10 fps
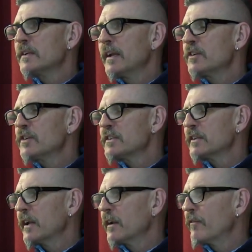
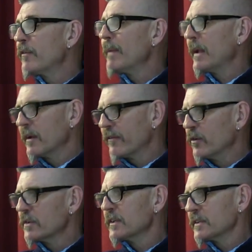interesting, for me, of
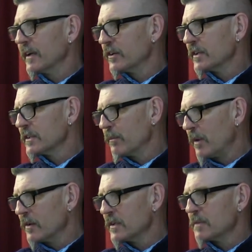course, it's an interesting
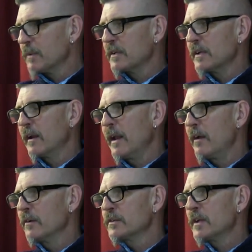process because
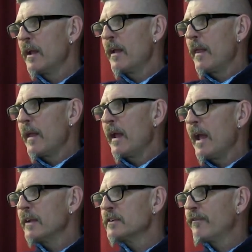it
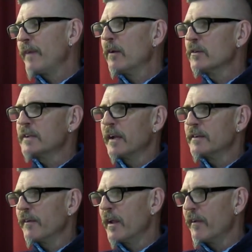has
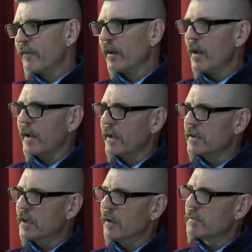fail-safes, if you like,
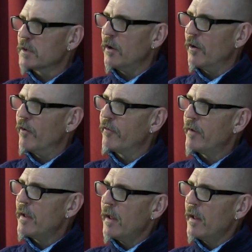in terms of